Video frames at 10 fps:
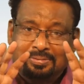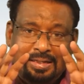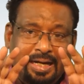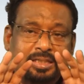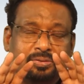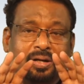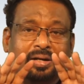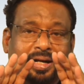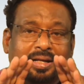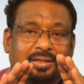casual
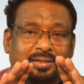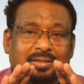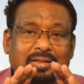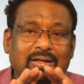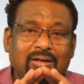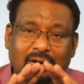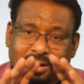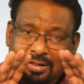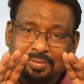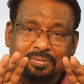reading
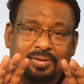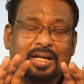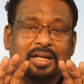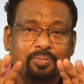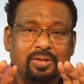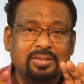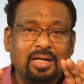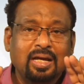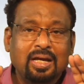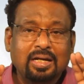or a reading of this,
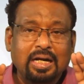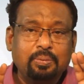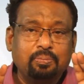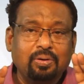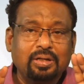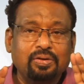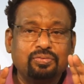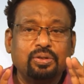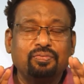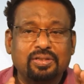Red Bull
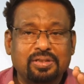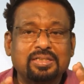gives you wings.